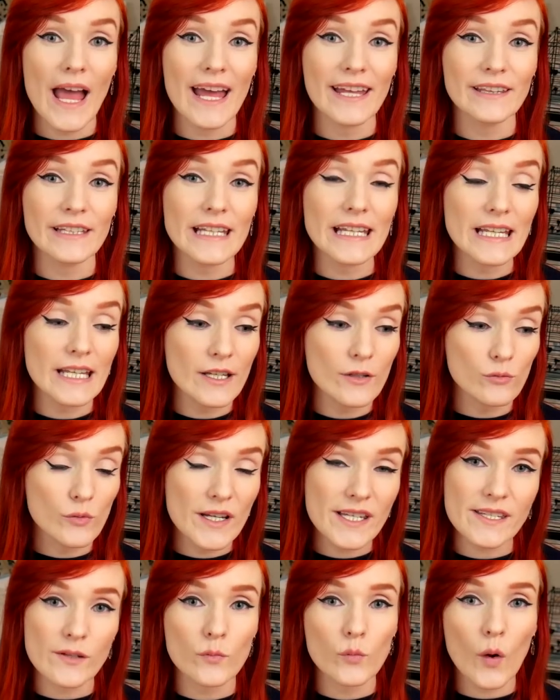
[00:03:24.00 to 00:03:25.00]
And the
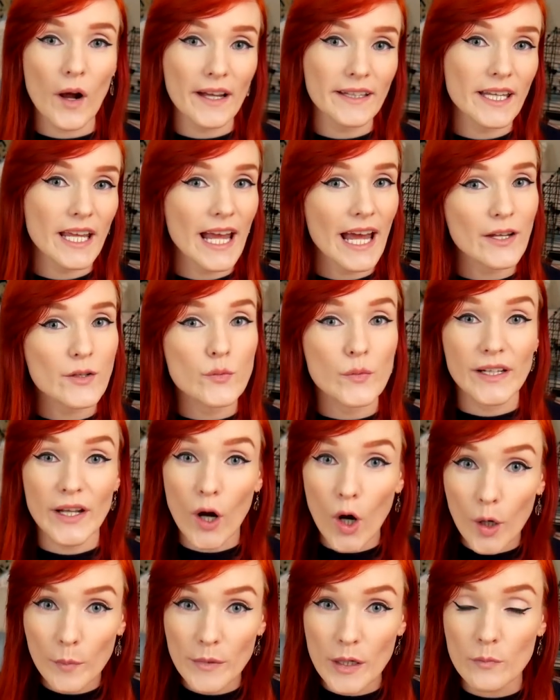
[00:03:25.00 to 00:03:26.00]
reason why they had to
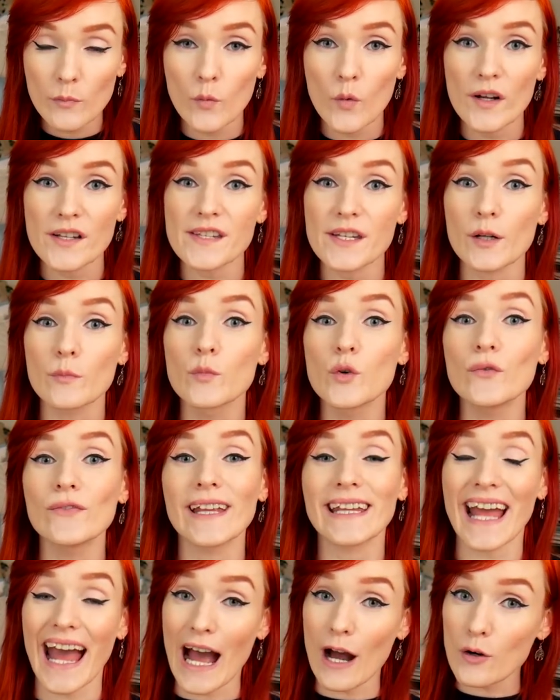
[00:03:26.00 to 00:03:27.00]
rehome them was they're
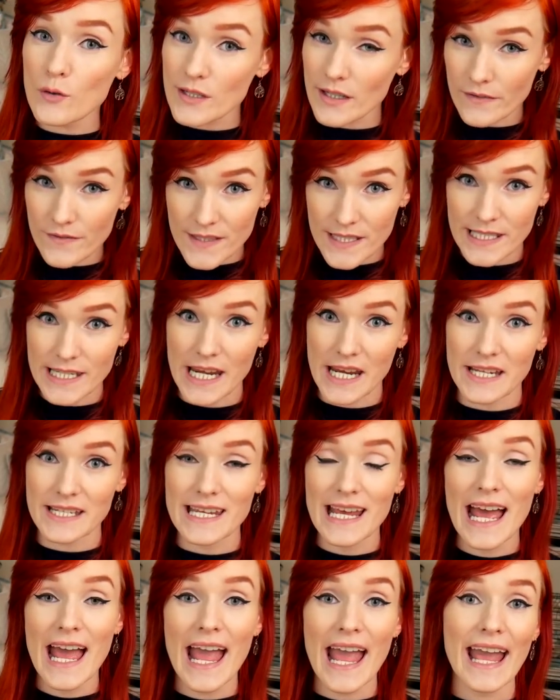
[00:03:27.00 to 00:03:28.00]
moving out of state
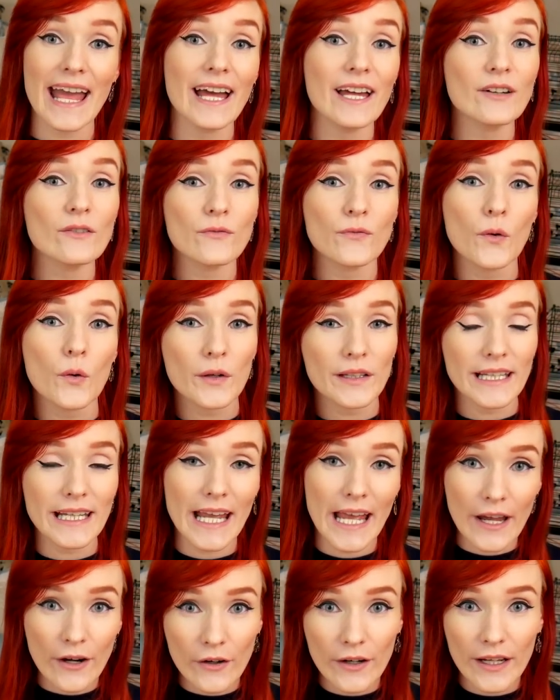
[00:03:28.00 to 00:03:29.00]
and for
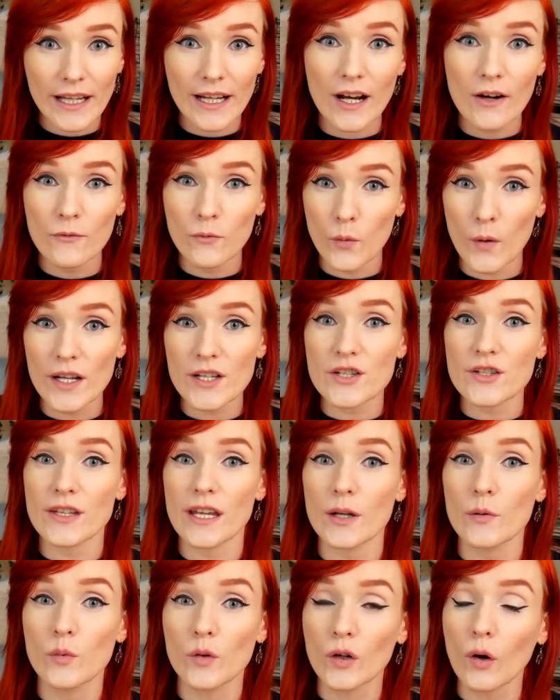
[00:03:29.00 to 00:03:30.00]
the area of which
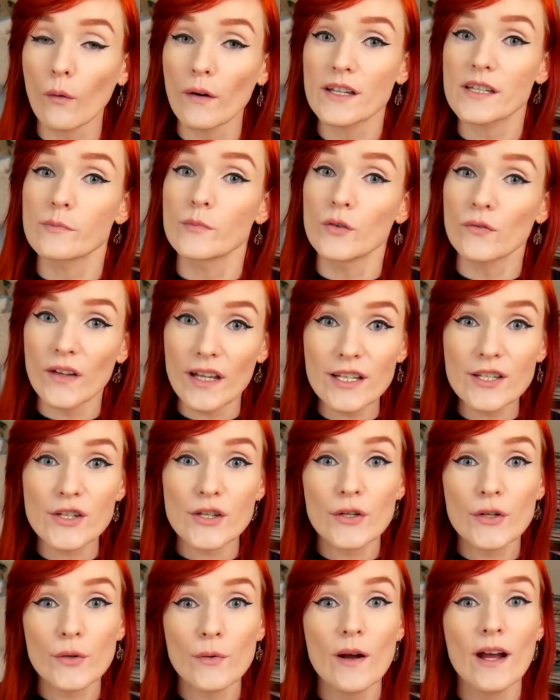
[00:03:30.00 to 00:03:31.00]
they were going to move
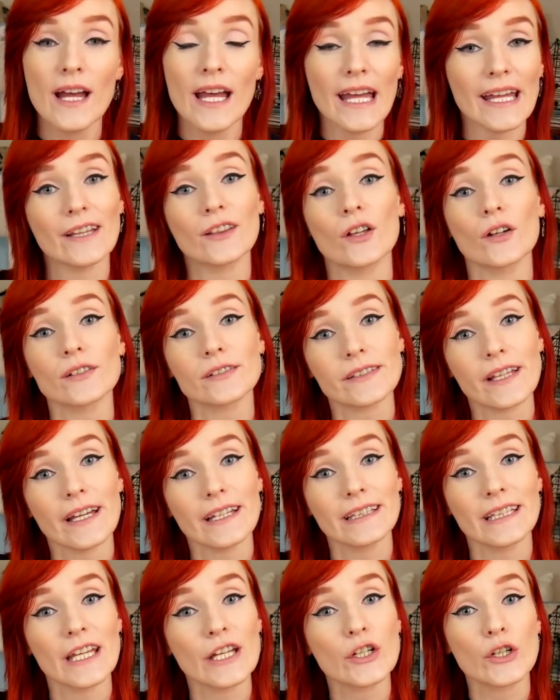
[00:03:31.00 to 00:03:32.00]
into, it looks
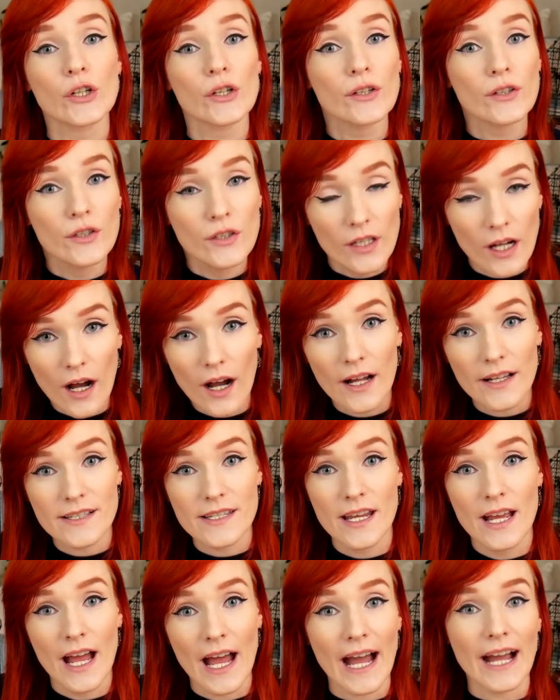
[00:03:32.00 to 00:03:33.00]
like they could not
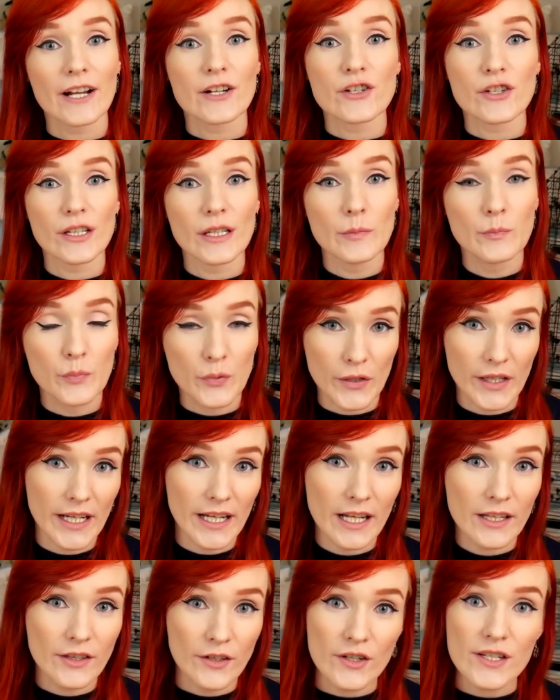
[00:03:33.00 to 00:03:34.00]
actually
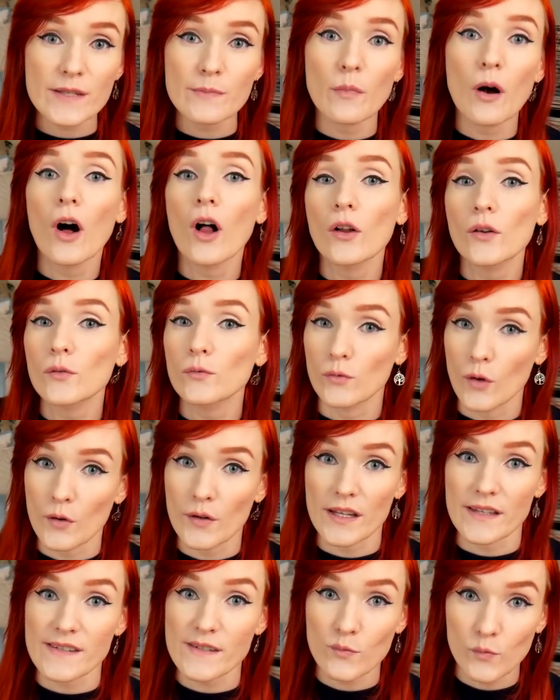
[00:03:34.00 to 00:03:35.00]
bring their small
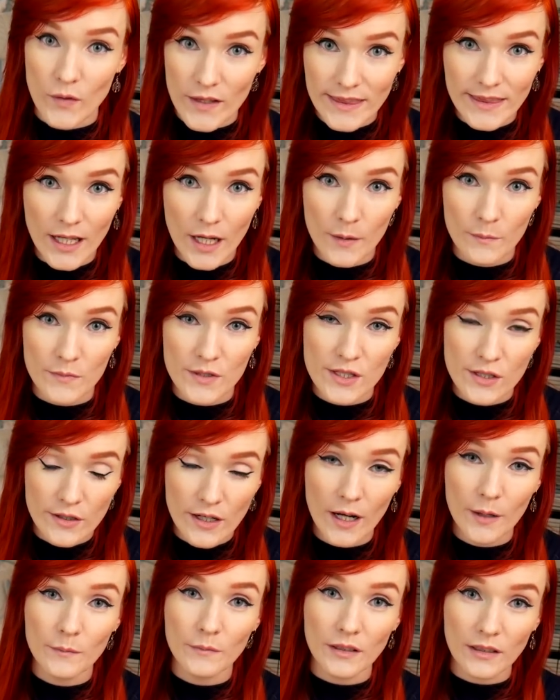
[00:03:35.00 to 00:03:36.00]
rodents with them to
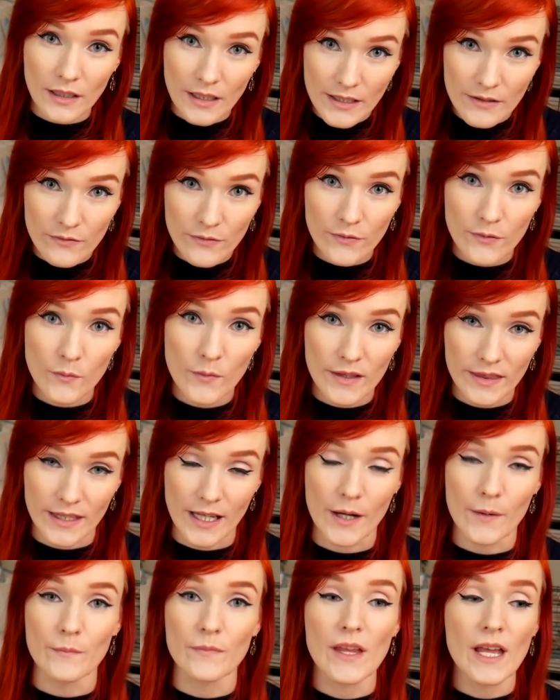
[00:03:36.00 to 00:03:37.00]
come live with
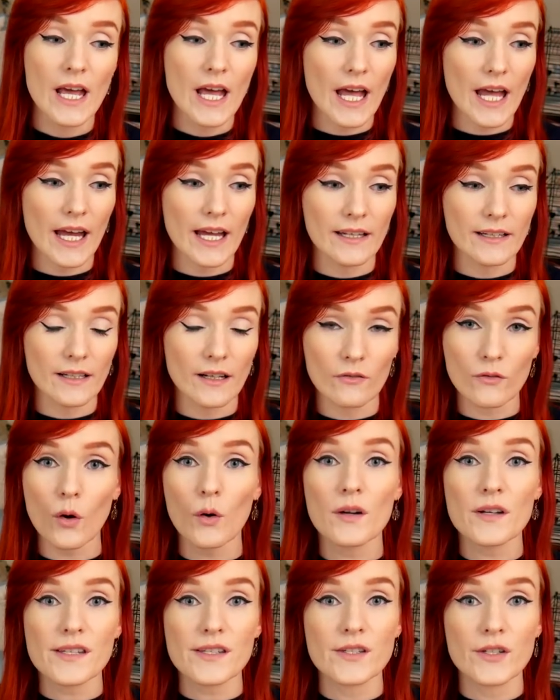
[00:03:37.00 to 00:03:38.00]
them. And of
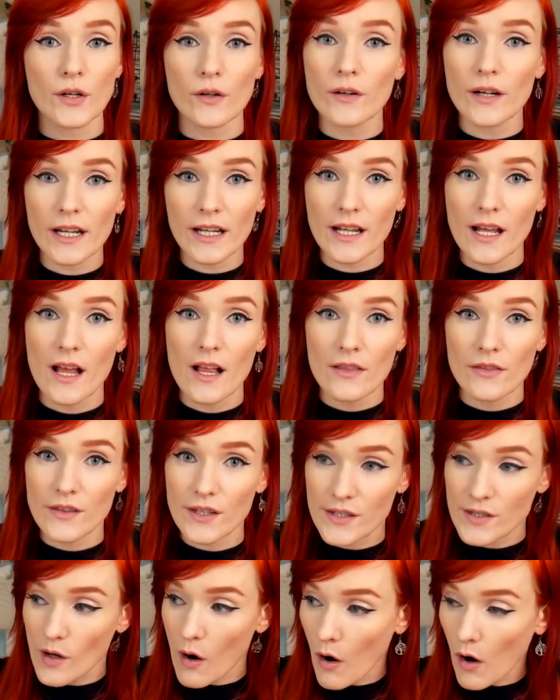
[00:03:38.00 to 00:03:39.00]
course, during
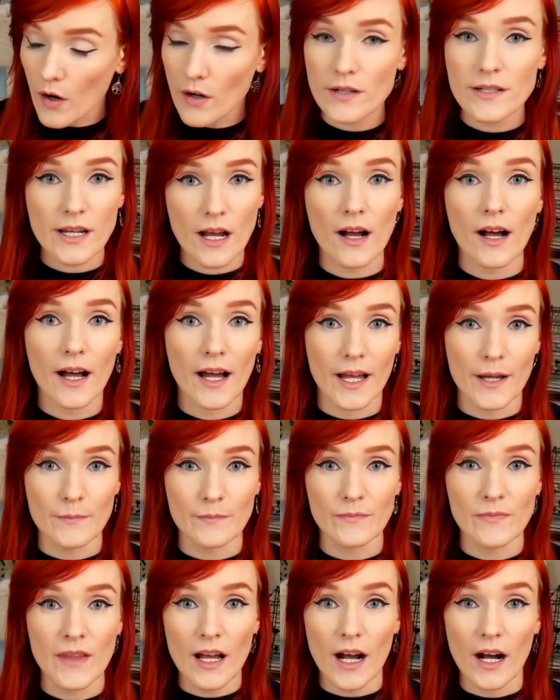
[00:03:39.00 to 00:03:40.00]
this hard
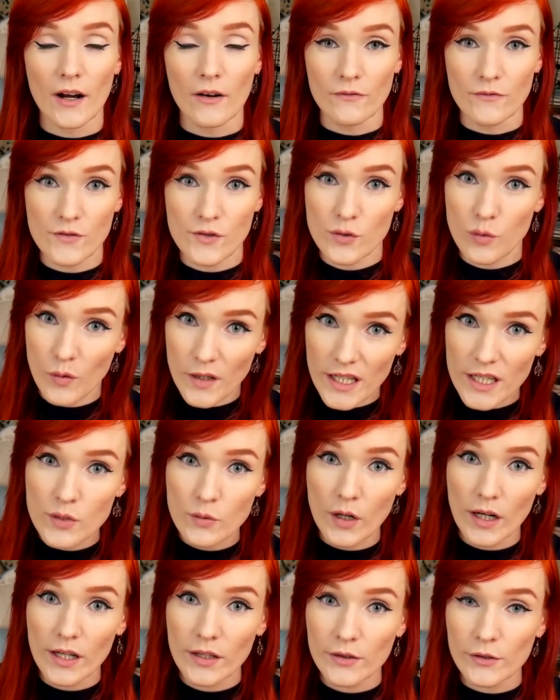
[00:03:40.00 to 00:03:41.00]
time of
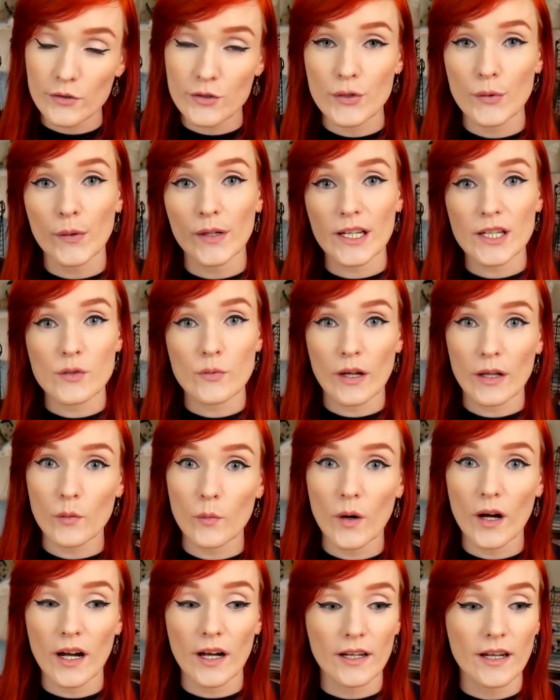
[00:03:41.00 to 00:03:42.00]
2020 through
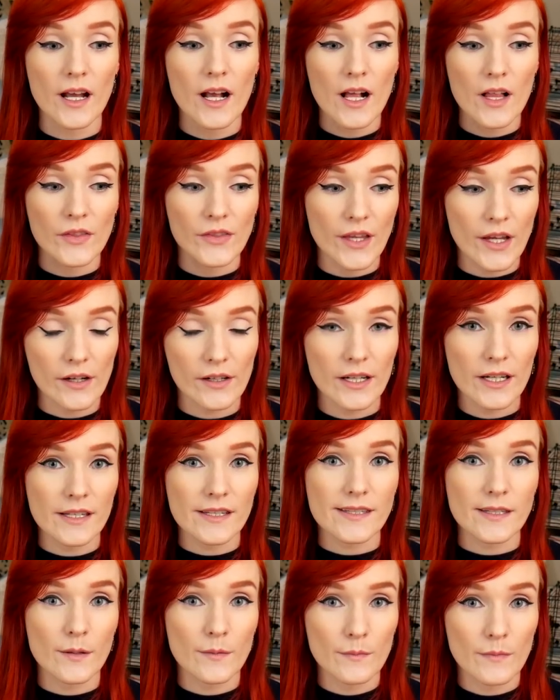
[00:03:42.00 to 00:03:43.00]
2021, there
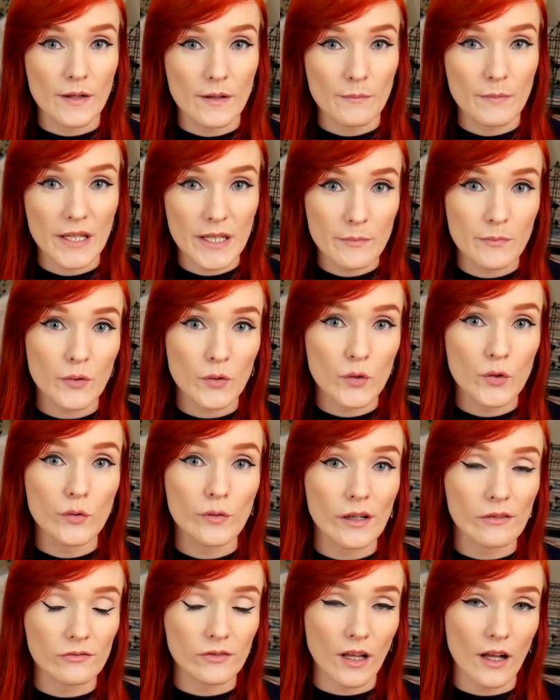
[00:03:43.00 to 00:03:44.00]
is some people who
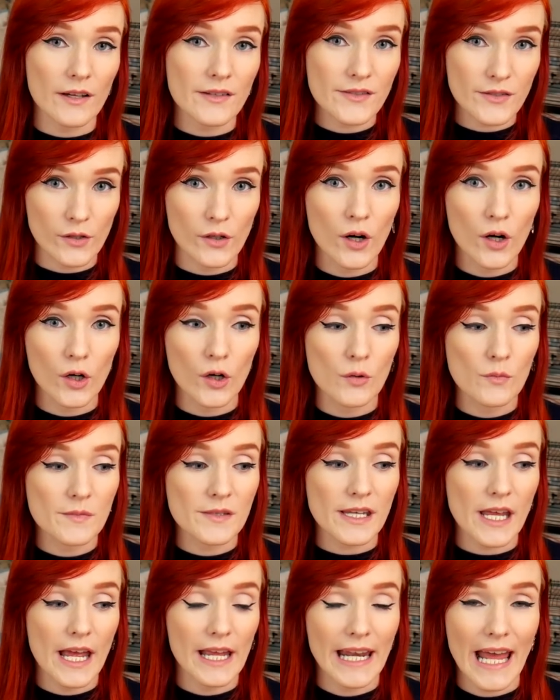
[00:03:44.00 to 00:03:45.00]
have lost their
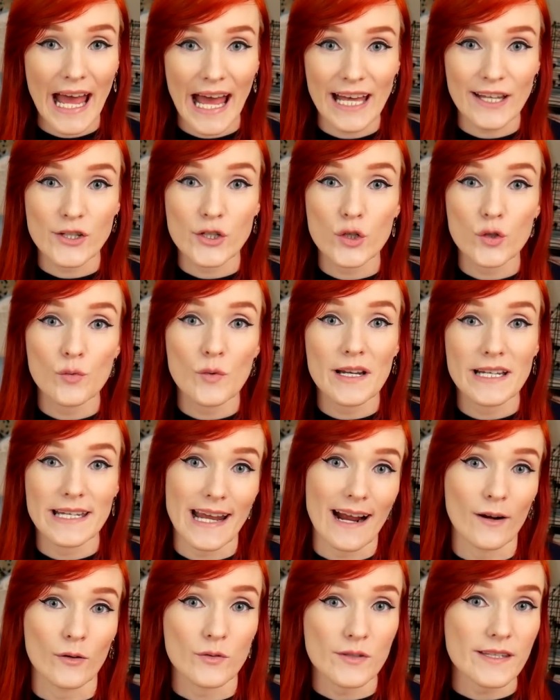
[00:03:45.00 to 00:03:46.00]
homes and had to
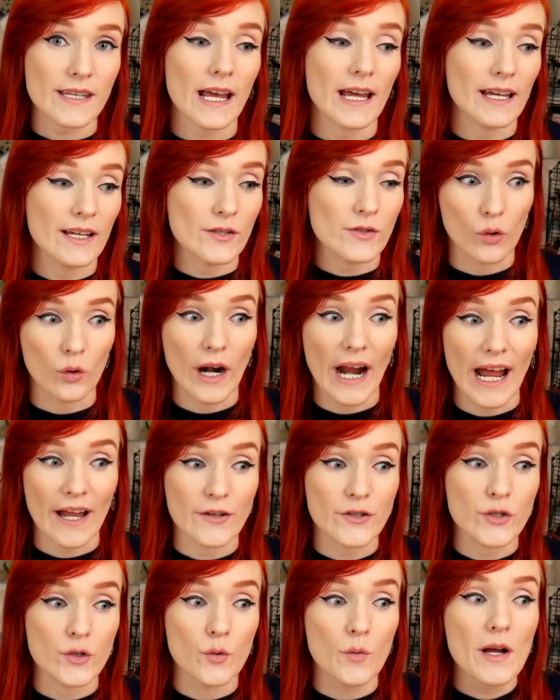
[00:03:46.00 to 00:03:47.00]
downsize or
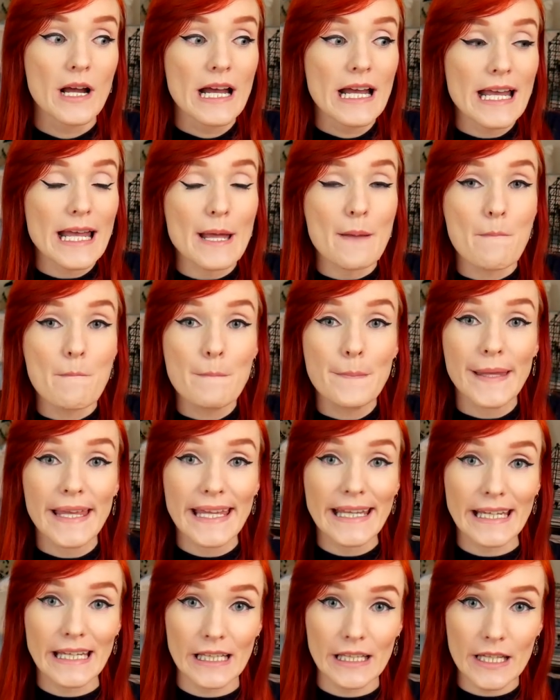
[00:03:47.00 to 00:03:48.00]
had to
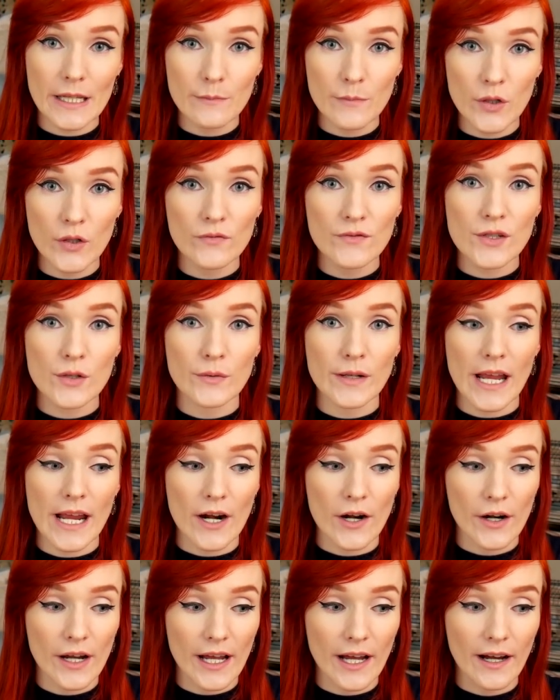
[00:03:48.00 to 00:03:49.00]
immediately move to an
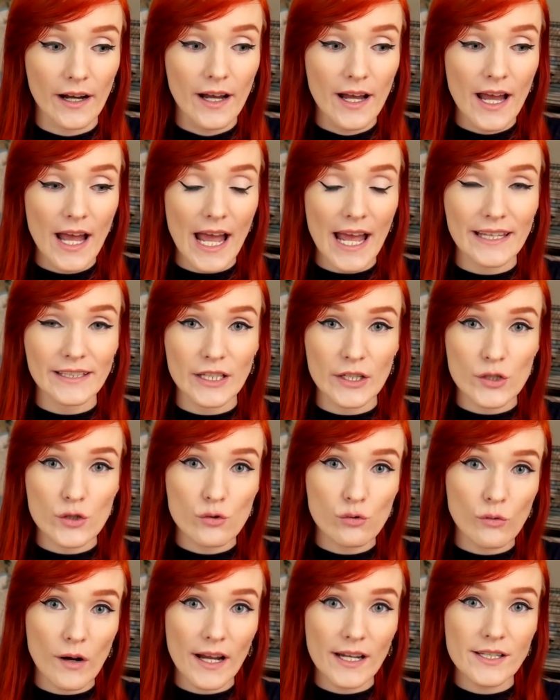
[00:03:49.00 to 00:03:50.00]
area and they
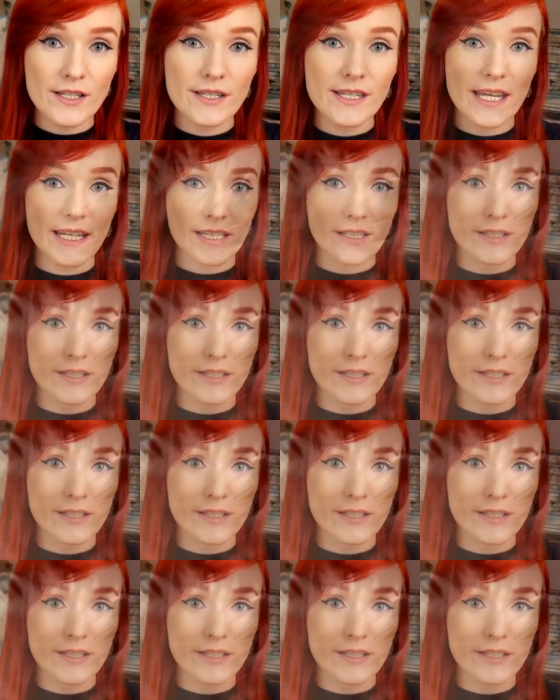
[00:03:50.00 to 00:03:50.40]
tried to take